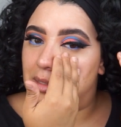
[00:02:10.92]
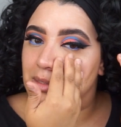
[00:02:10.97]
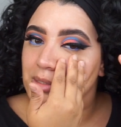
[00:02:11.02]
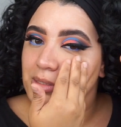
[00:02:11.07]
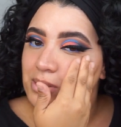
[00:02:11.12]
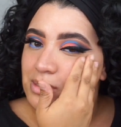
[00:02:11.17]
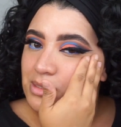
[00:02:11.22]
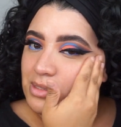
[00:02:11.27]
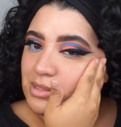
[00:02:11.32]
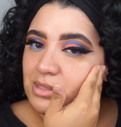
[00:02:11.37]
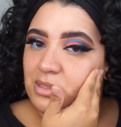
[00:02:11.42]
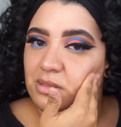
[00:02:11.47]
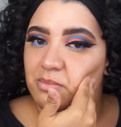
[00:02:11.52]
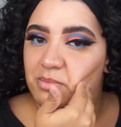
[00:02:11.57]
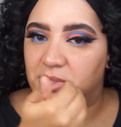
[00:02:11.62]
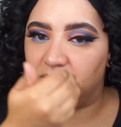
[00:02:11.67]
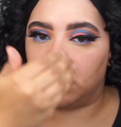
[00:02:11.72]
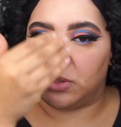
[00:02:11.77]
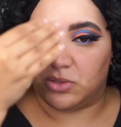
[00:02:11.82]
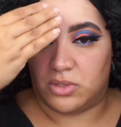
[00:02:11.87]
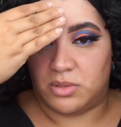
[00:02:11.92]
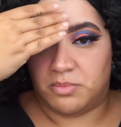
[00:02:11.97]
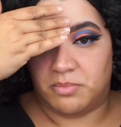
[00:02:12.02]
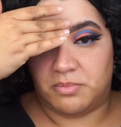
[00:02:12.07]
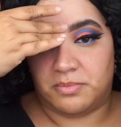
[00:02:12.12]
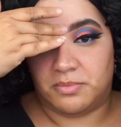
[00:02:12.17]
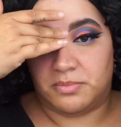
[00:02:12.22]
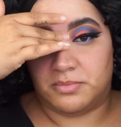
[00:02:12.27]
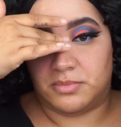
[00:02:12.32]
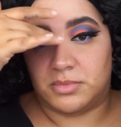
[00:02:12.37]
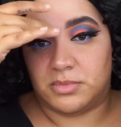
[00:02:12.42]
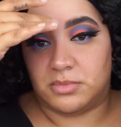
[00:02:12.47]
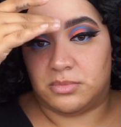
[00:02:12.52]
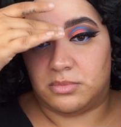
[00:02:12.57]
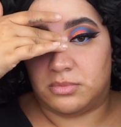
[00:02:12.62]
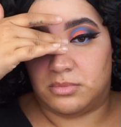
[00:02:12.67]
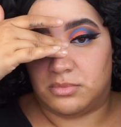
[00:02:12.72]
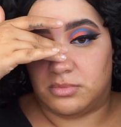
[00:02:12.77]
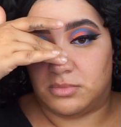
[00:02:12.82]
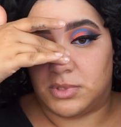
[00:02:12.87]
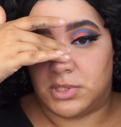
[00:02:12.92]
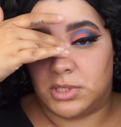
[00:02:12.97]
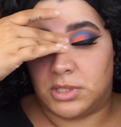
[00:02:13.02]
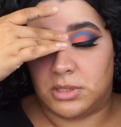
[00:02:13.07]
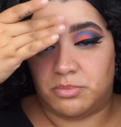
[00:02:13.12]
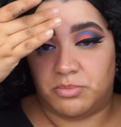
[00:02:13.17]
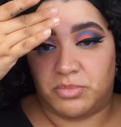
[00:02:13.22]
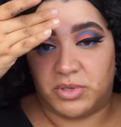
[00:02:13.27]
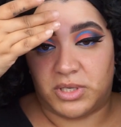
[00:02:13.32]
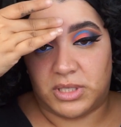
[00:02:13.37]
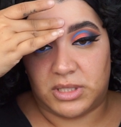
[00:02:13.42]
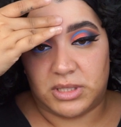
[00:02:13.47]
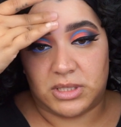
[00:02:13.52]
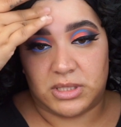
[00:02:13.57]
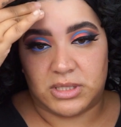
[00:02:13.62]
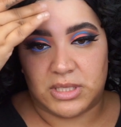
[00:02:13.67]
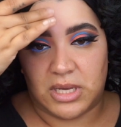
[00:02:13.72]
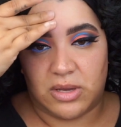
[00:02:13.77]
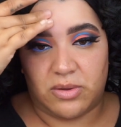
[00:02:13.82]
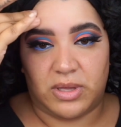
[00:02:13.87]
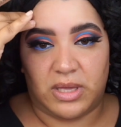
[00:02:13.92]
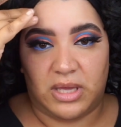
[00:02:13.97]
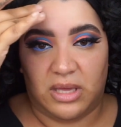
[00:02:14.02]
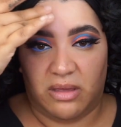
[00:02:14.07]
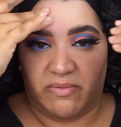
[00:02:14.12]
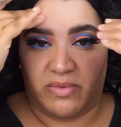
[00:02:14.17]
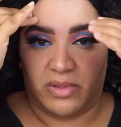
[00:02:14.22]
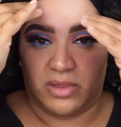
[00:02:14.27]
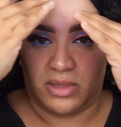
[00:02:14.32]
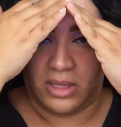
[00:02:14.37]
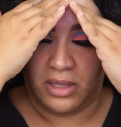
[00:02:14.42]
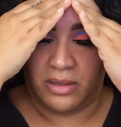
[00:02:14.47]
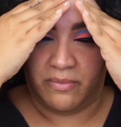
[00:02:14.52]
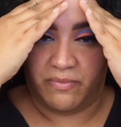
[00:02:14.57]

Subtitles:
So I'm just gonna make sure I'm spreading this out evenly.